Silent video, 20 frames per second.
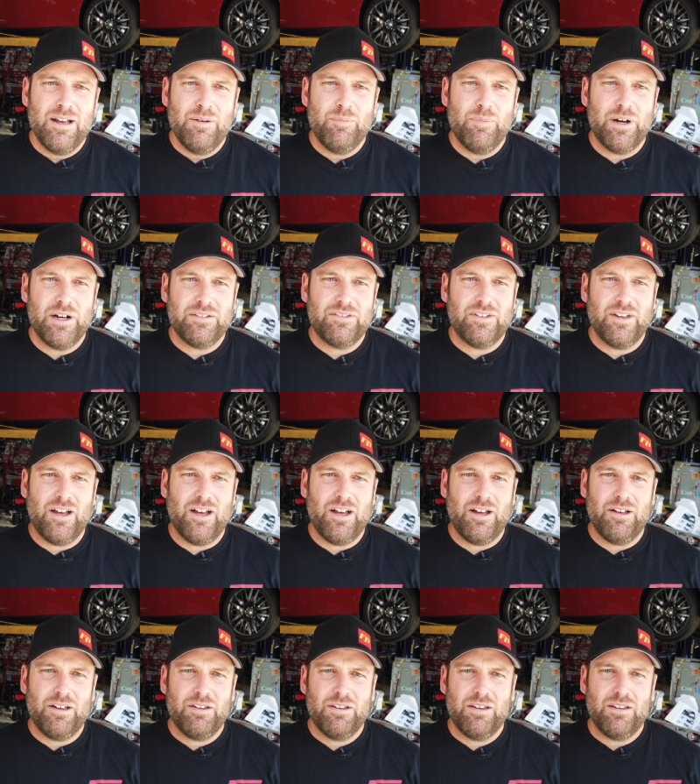but
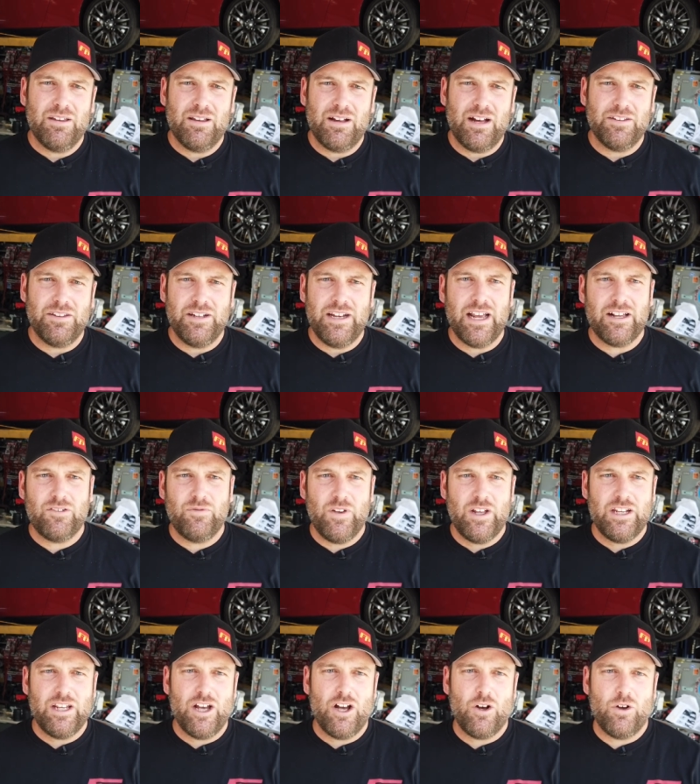uh, on the next
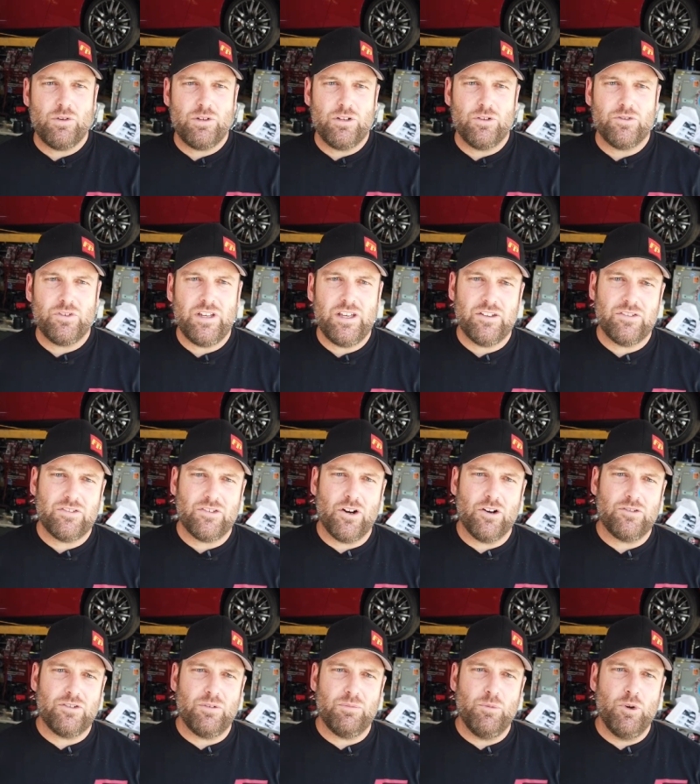video, you'll see us
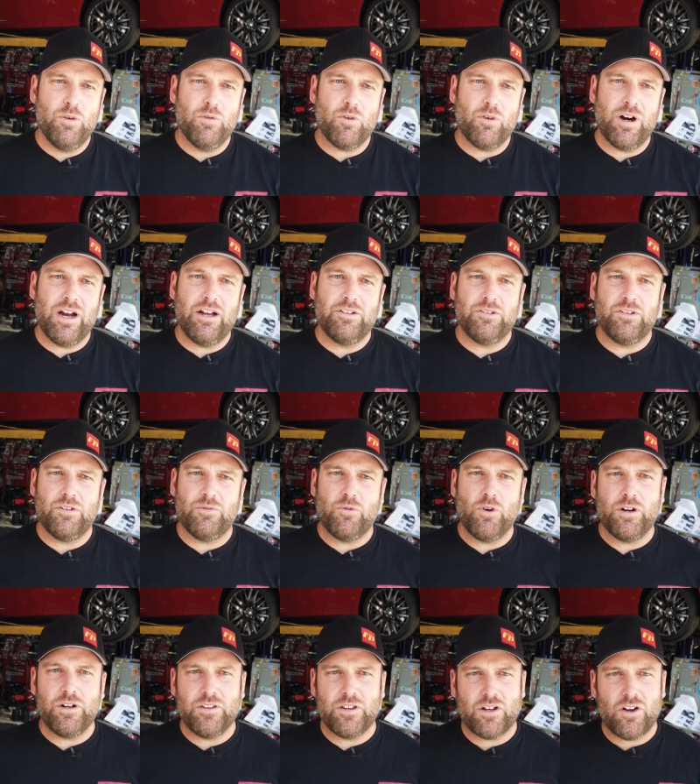start to move around to the
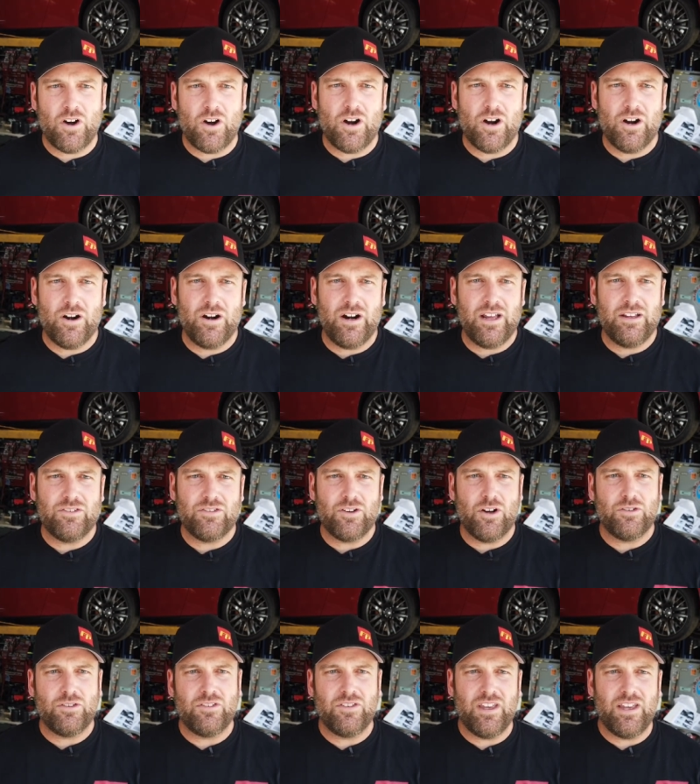front of the car and
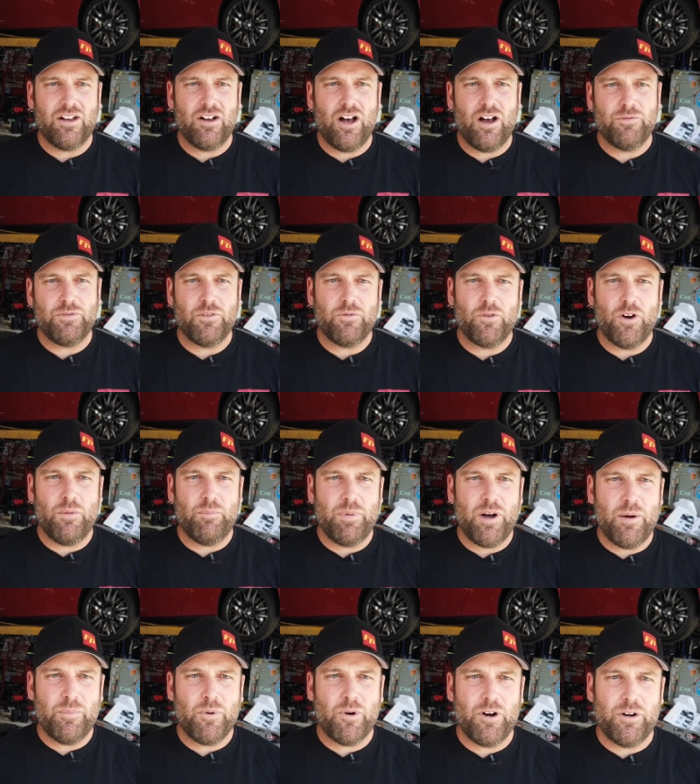start to take off the front
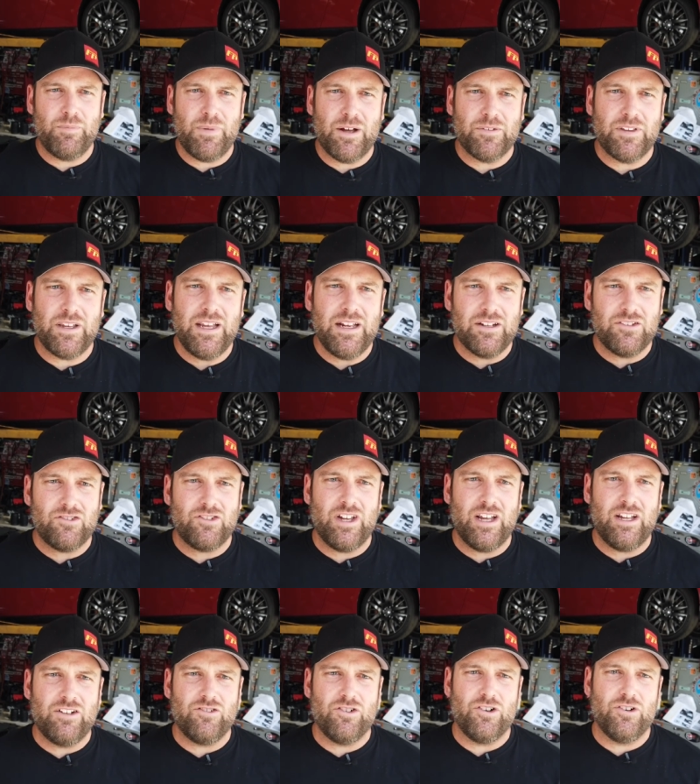bumper and mount the heat
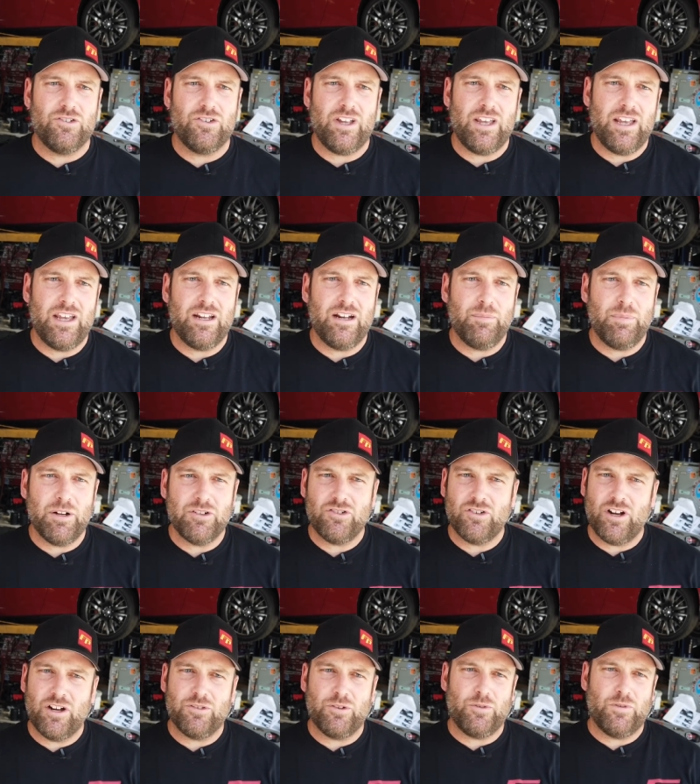exchangers and a bunch
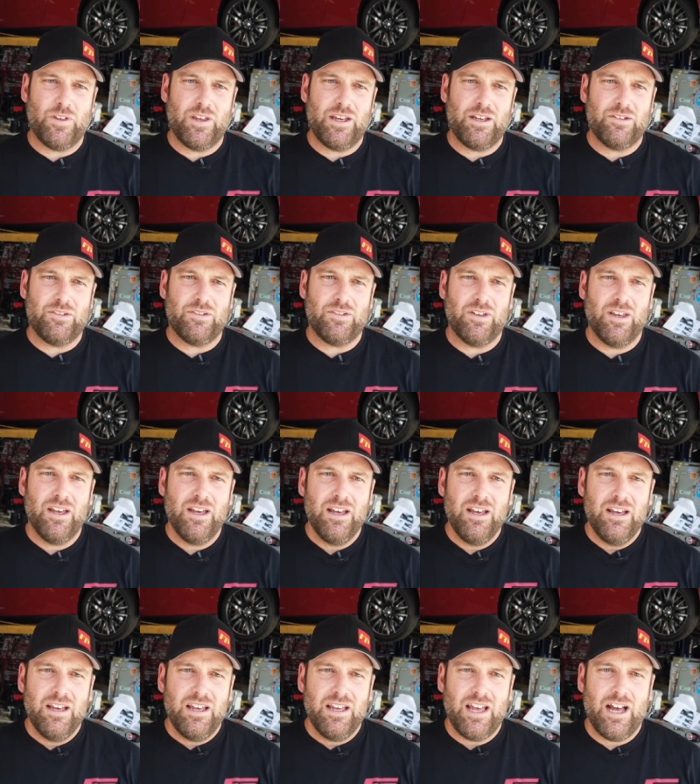of other things
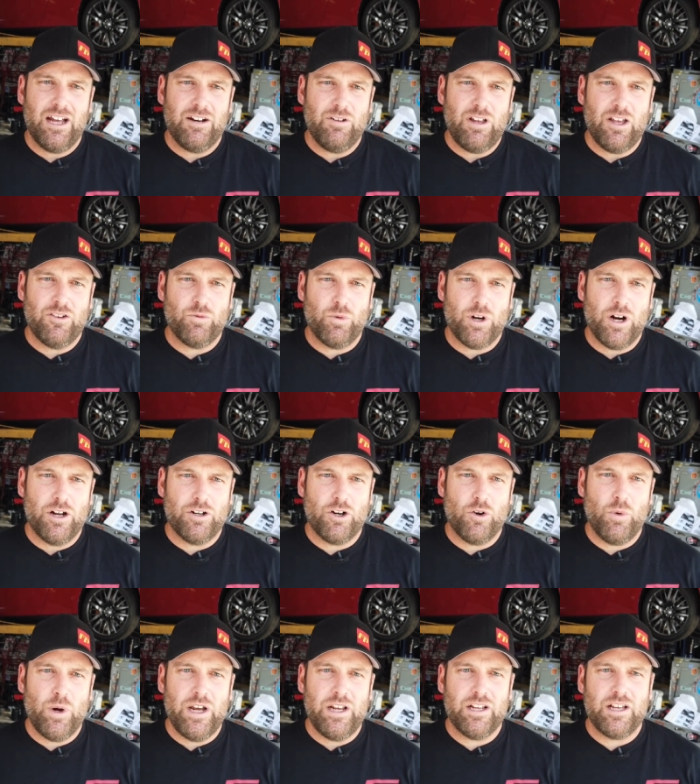as we're on
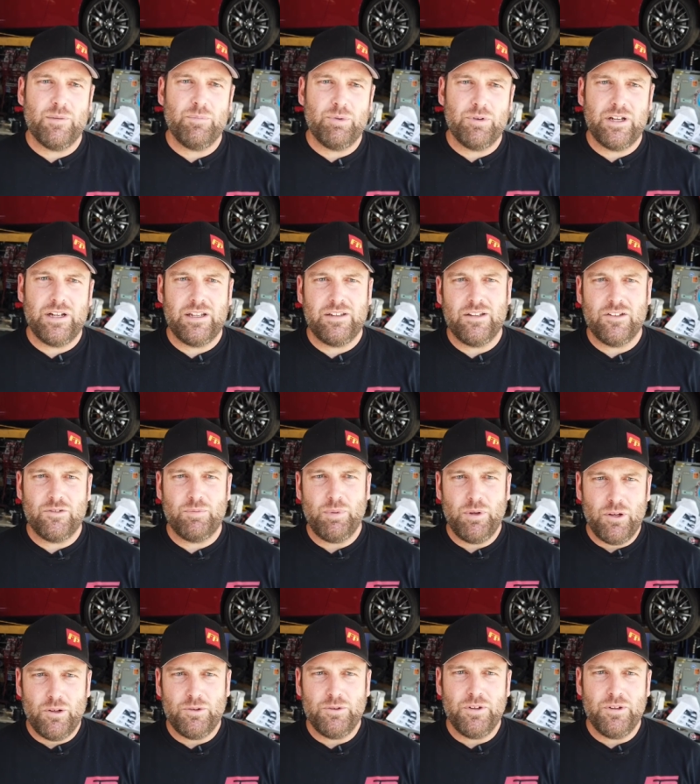our way to completing this
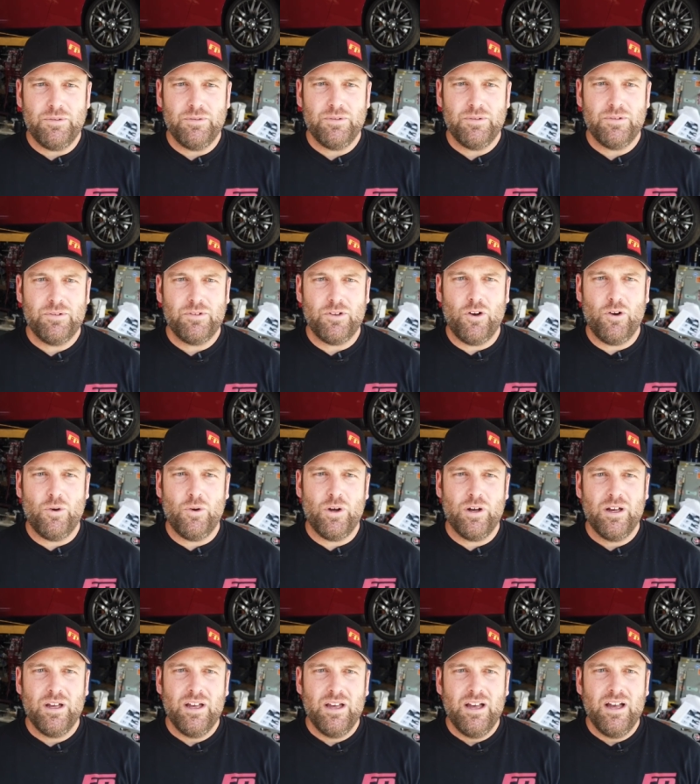build.
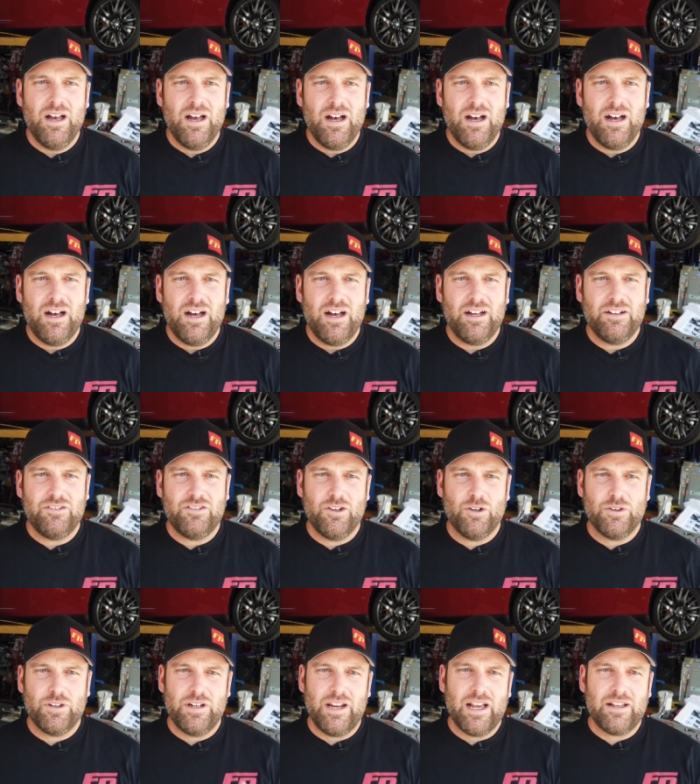So
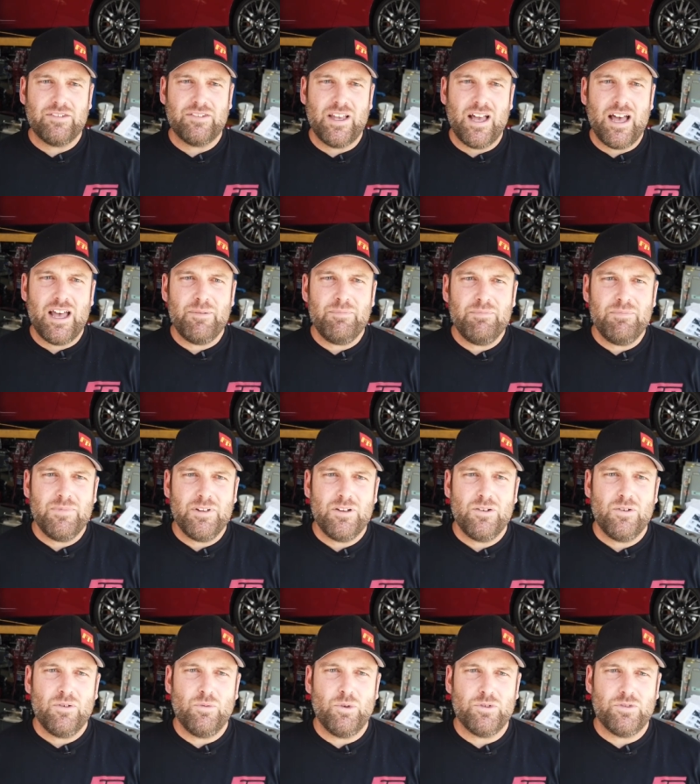until the next time,
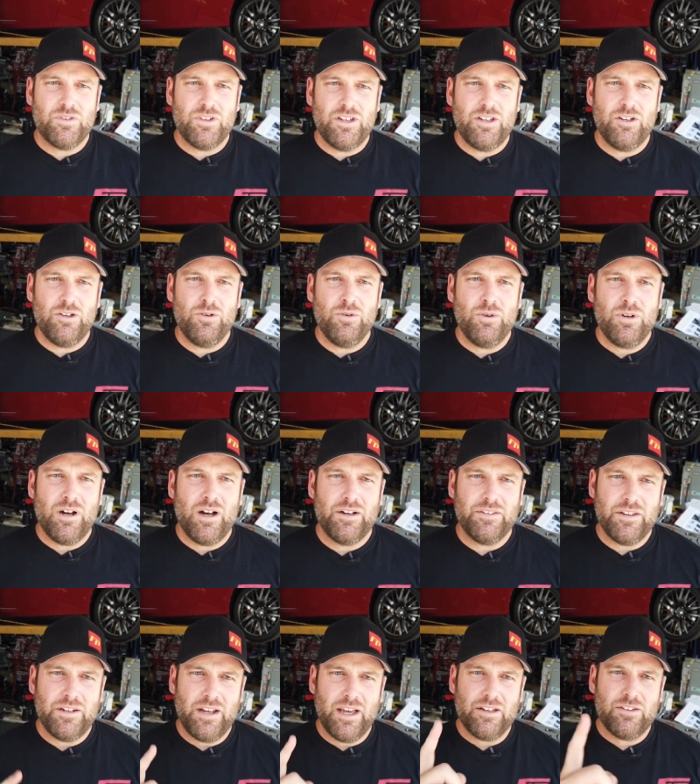we'll see you
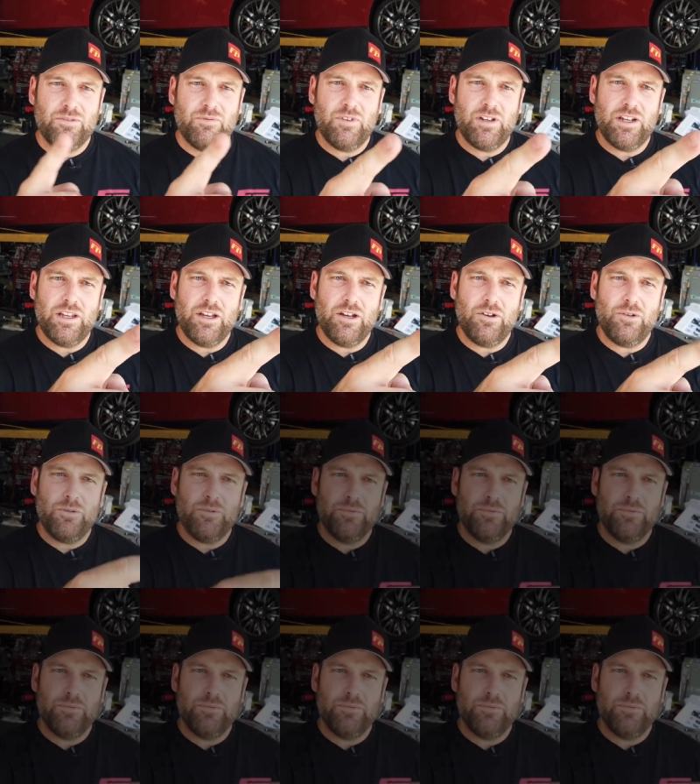on the next video.